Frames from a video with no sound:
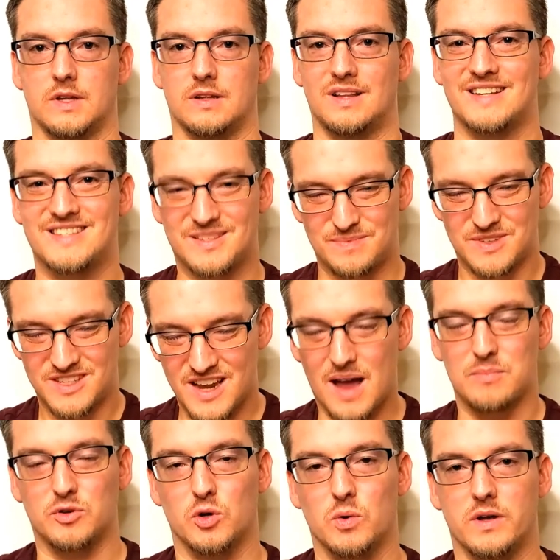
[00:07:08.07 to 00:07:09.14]
Let's
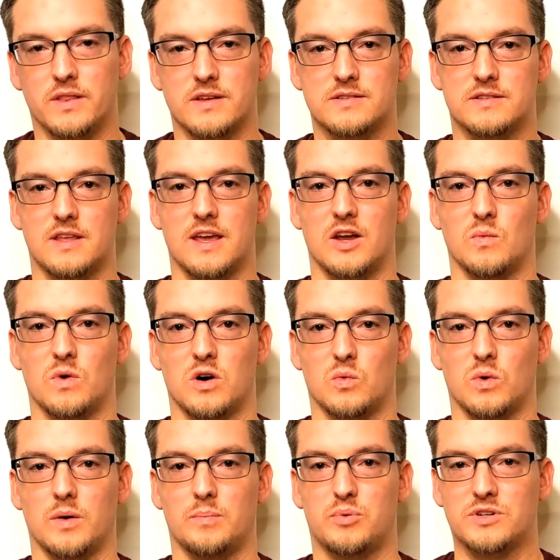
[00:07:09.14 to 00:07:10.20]
stop doing this thing where
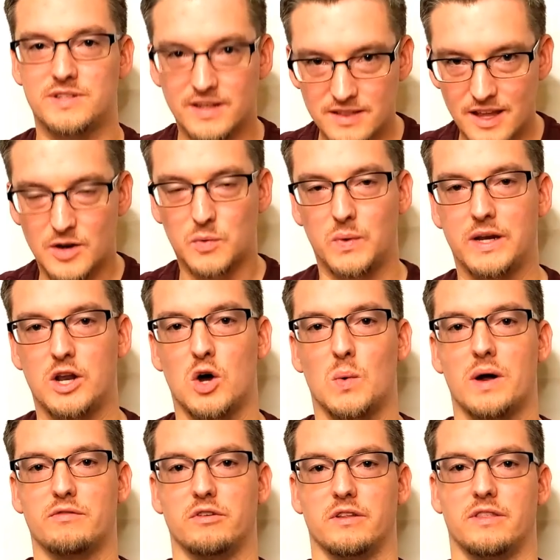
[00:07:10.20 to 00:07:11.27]
we pretend like we know
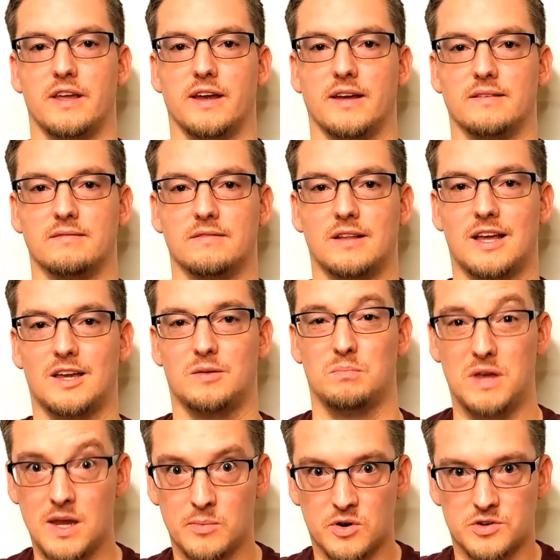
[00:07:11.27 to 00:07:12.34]
everything and like
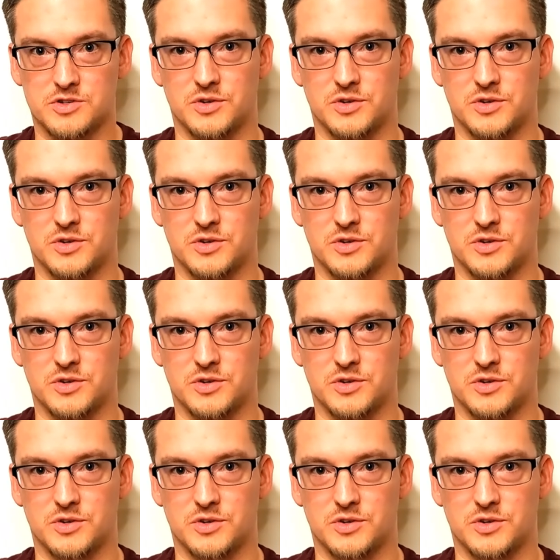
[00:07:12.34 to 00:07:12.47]
memers